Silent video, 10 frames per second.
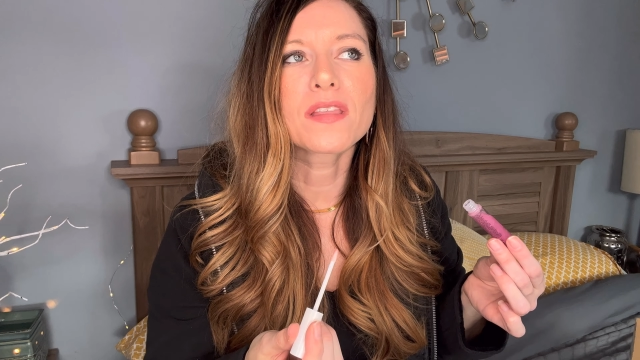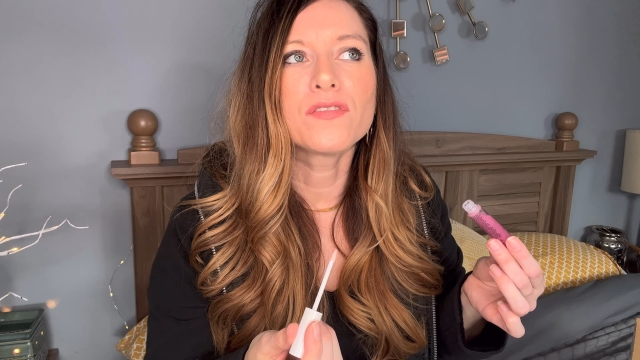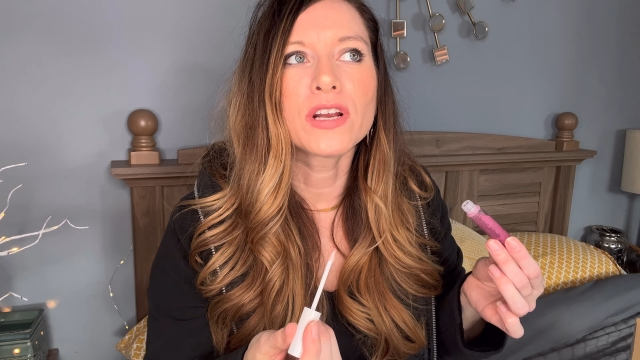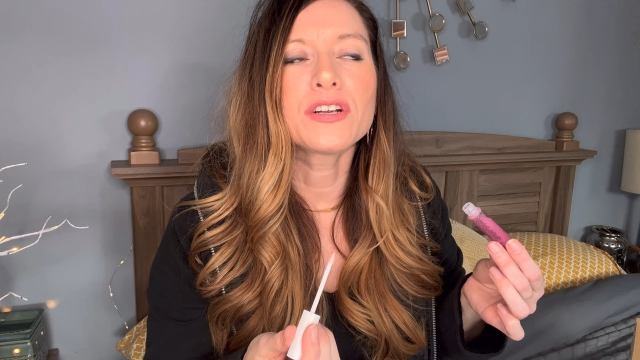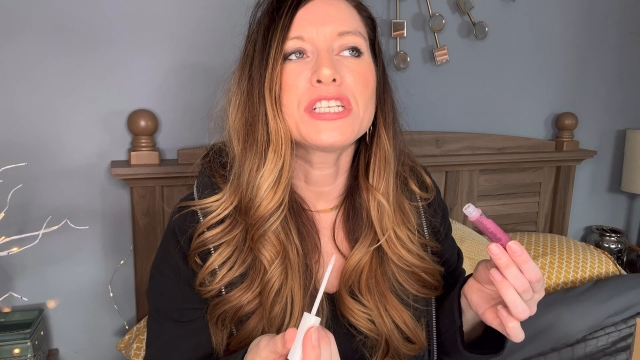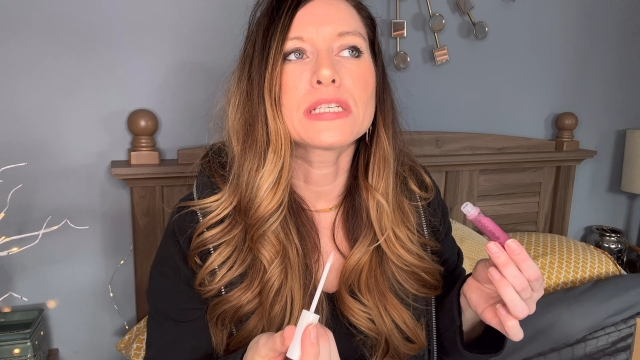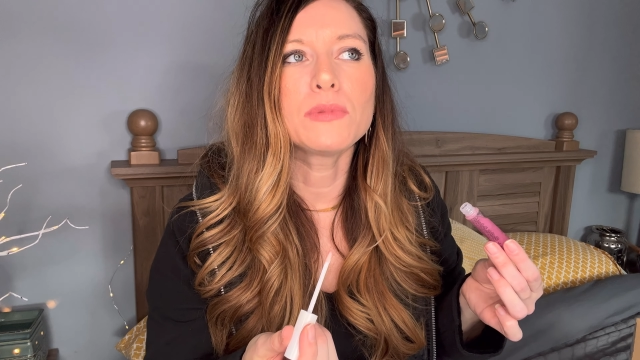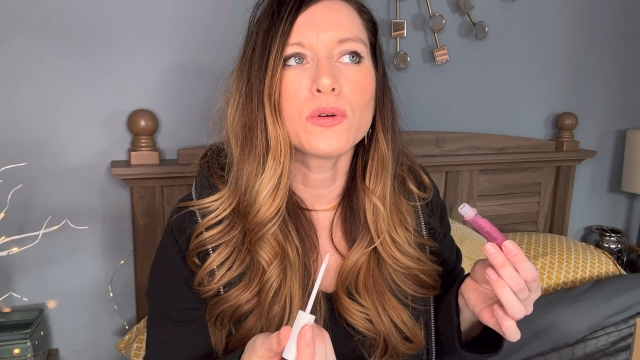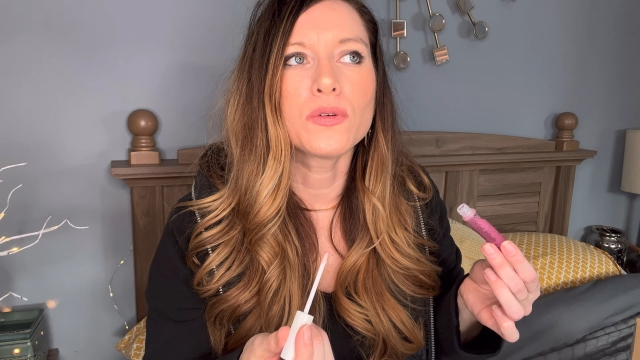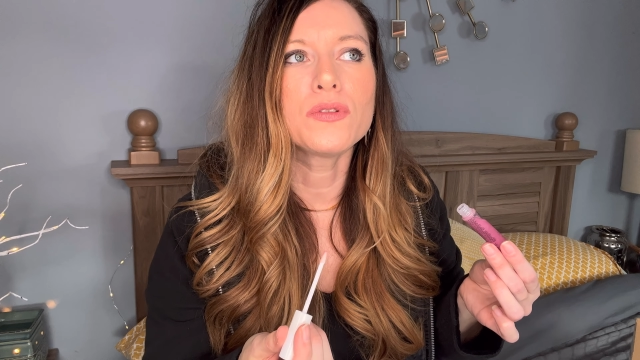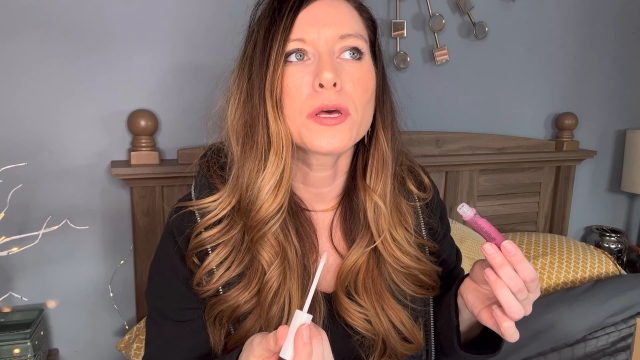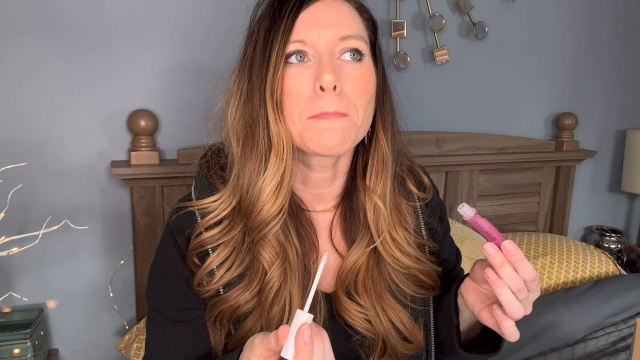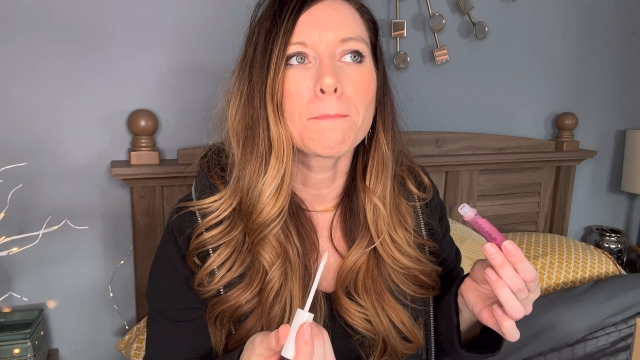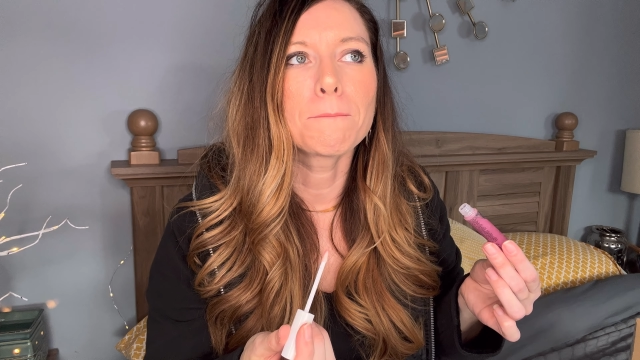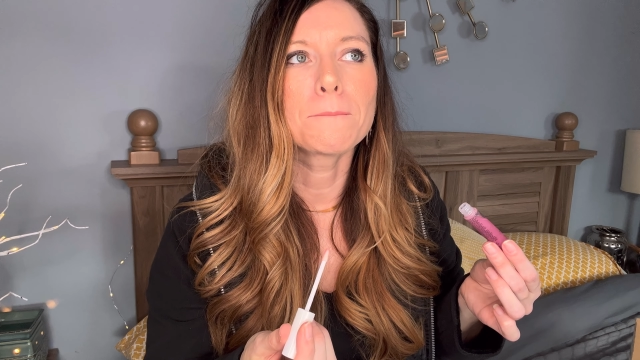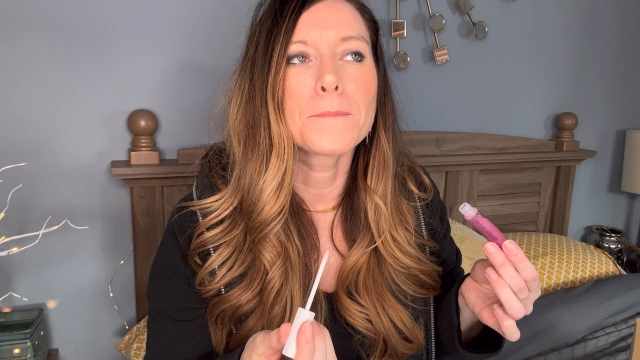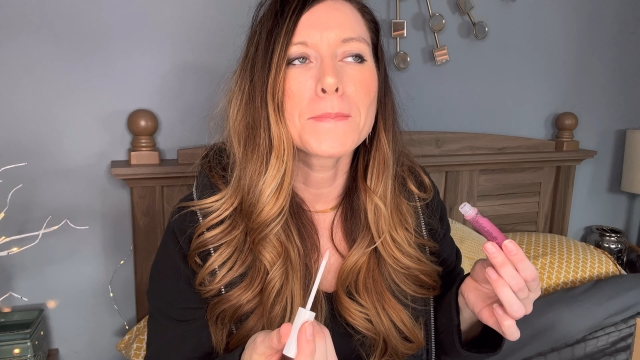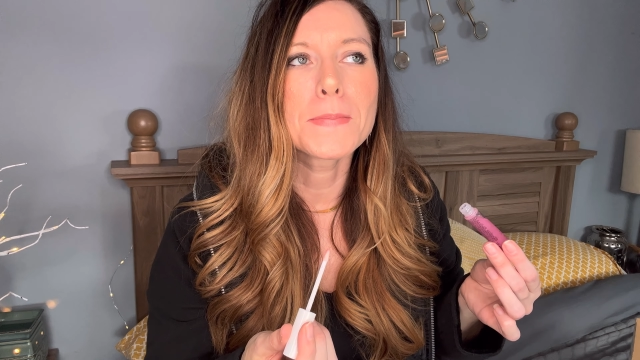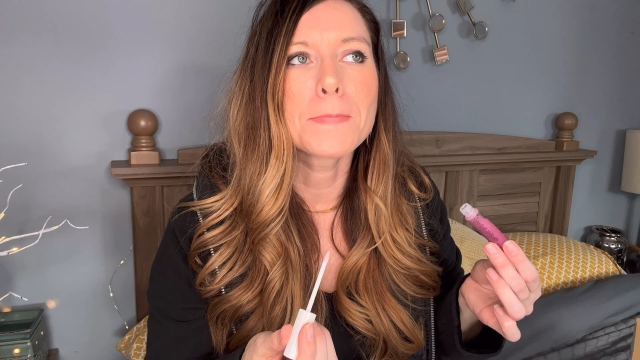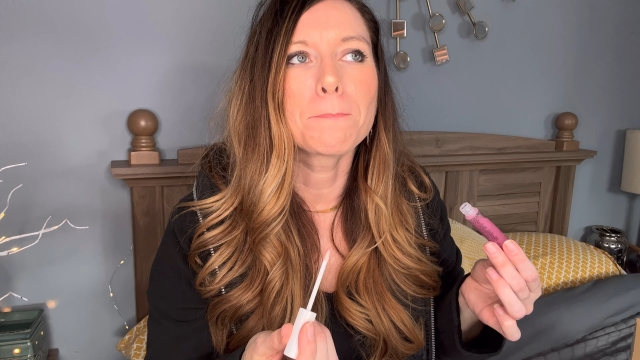Very smooth,
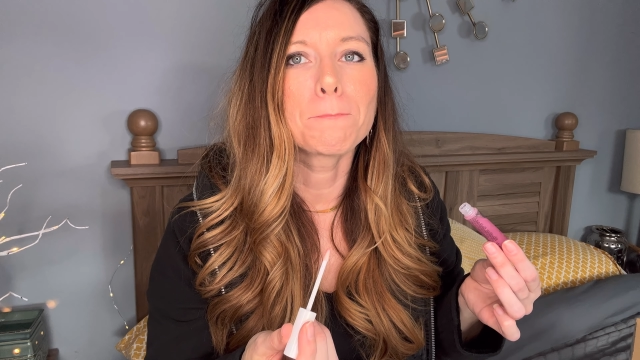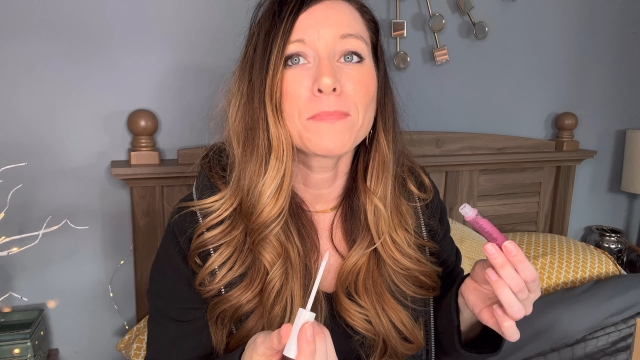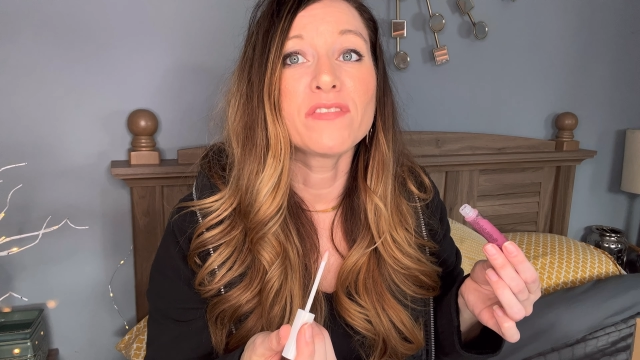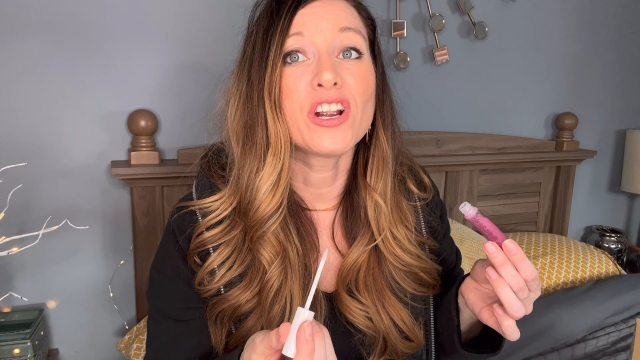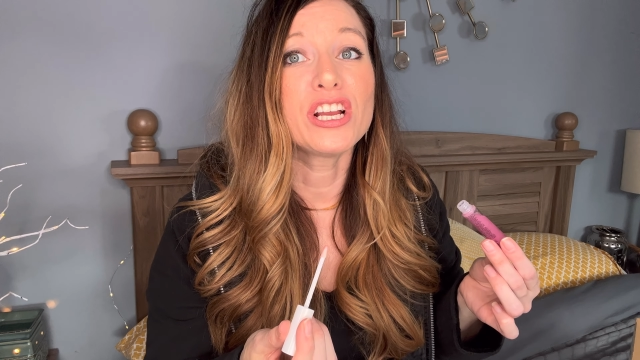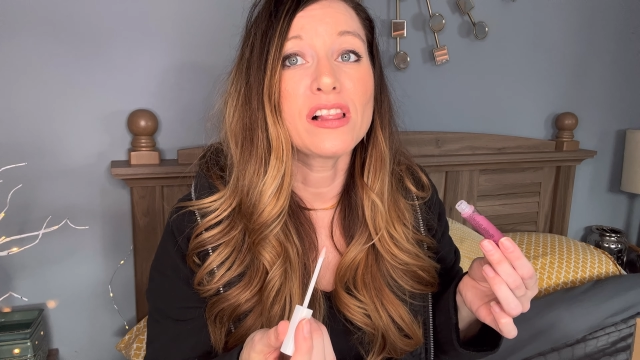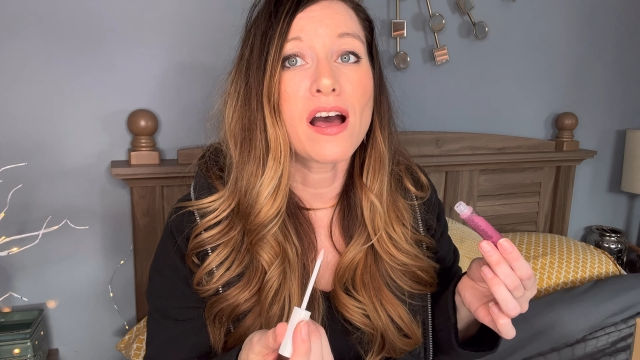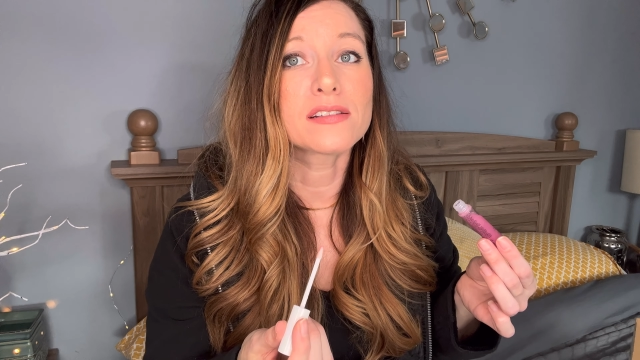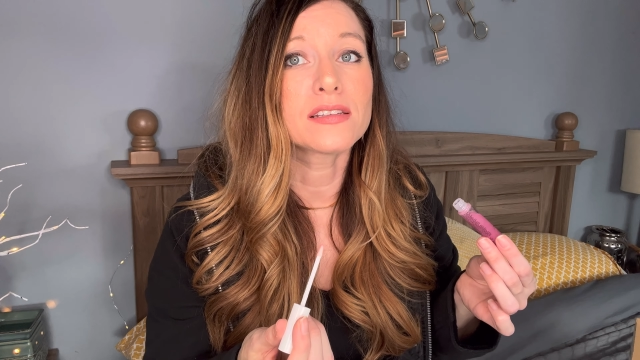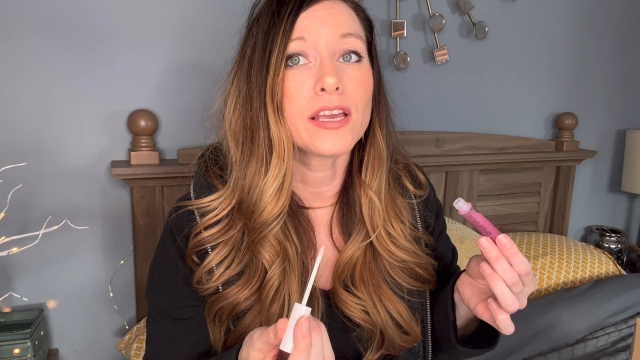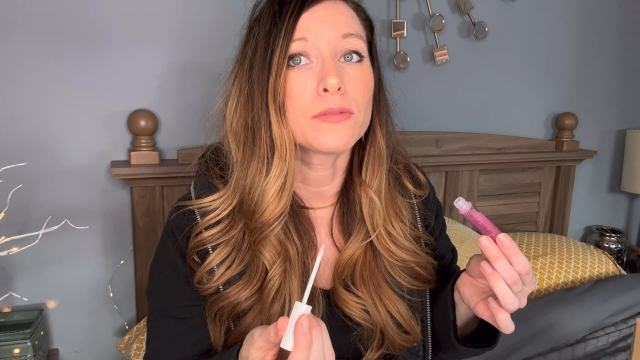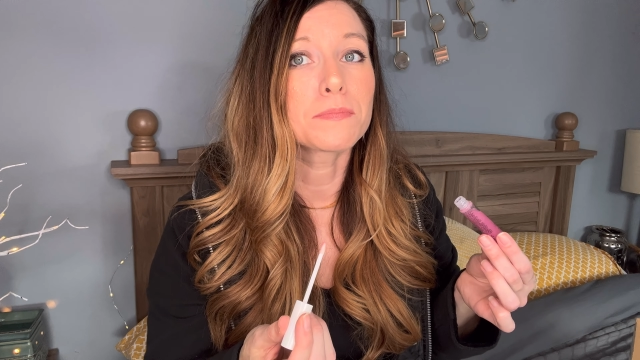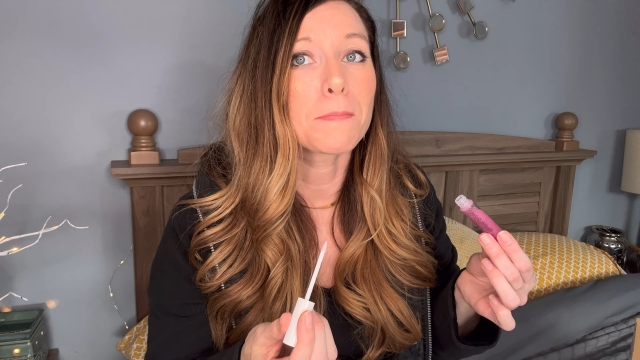very glossy.